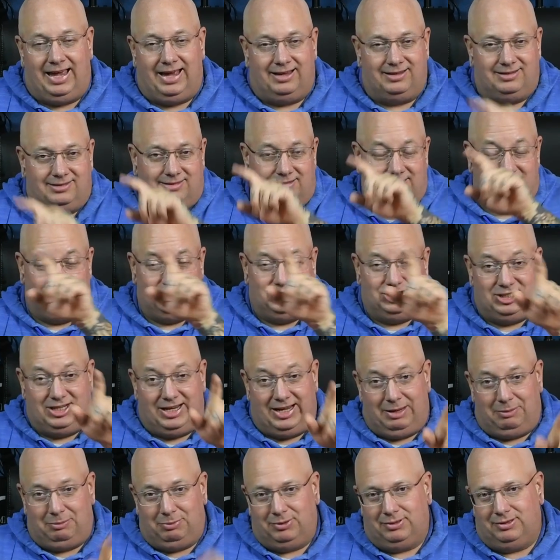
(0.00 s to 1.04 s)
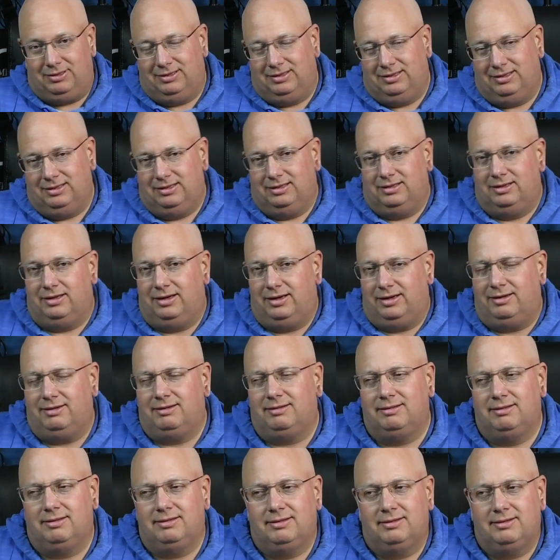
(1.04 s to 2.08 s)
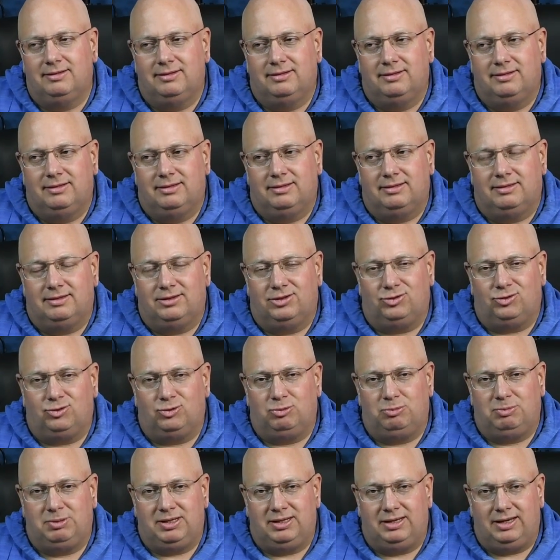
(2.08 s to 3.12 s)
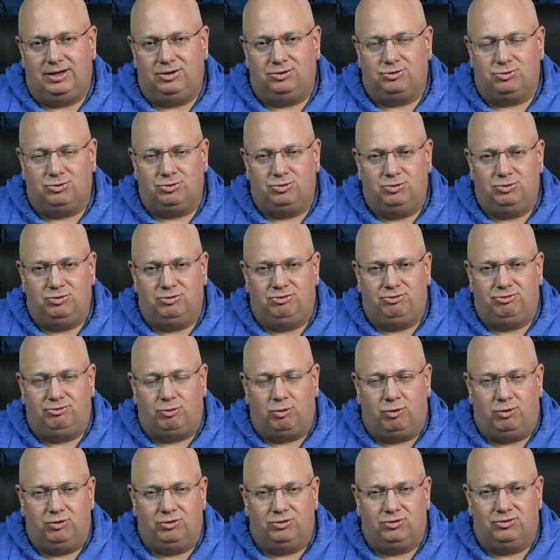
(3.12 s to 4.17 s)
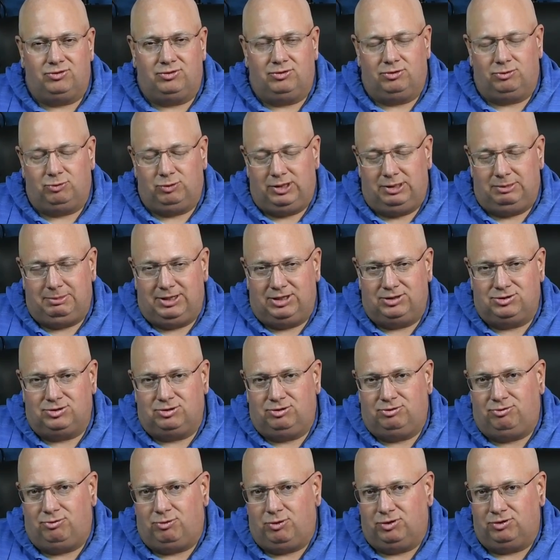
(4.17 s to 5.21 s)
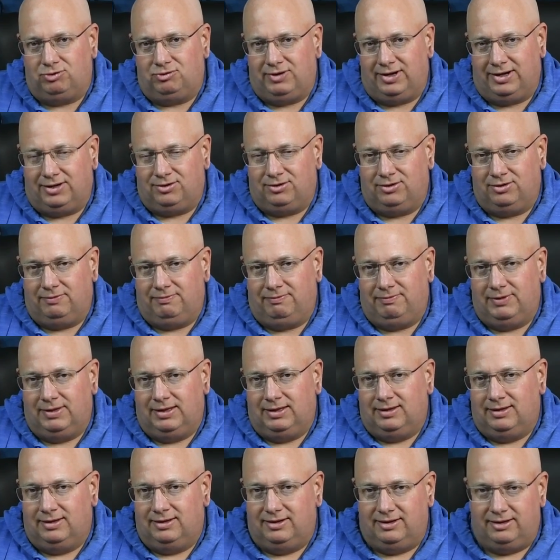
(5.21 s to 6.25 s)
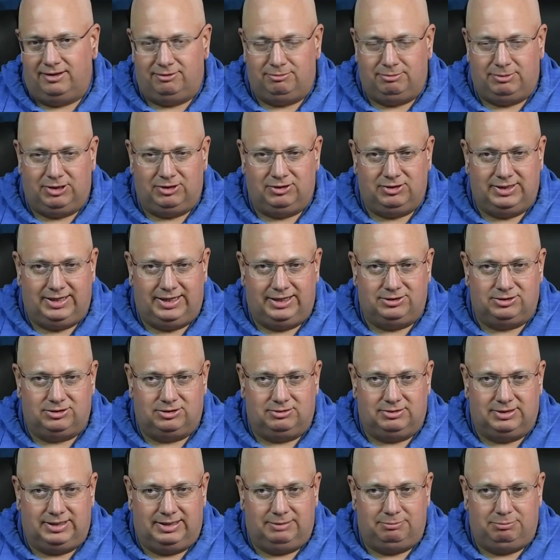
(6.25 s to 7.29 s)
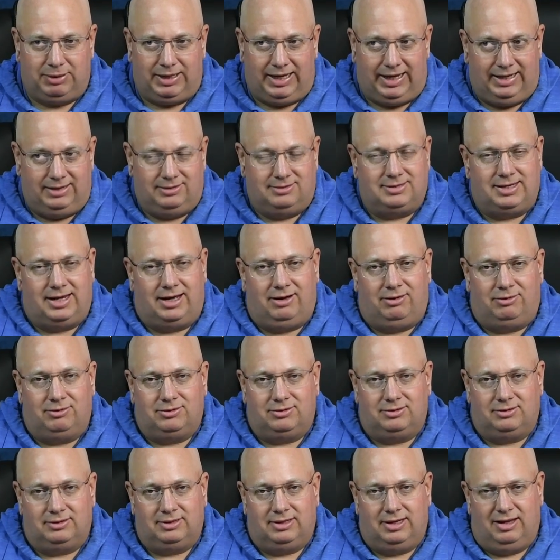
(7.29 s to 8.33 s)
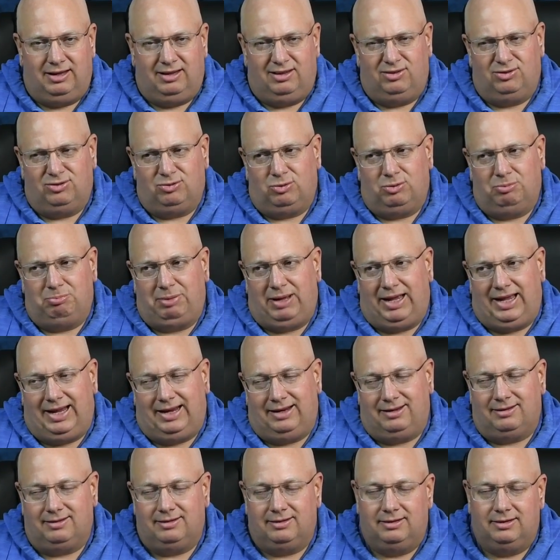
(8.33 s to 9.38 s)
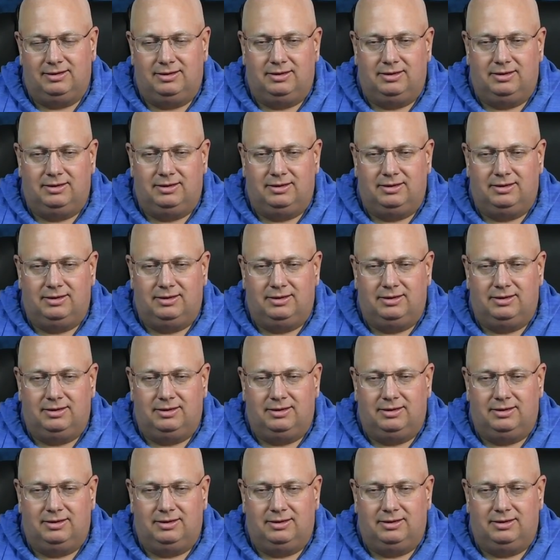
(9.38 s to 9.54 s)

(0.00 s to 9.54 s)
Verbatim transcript: S shape. Yeah? This would be a true force, three-dimensional force vector of Mother Nature that paints out, I use the word paint,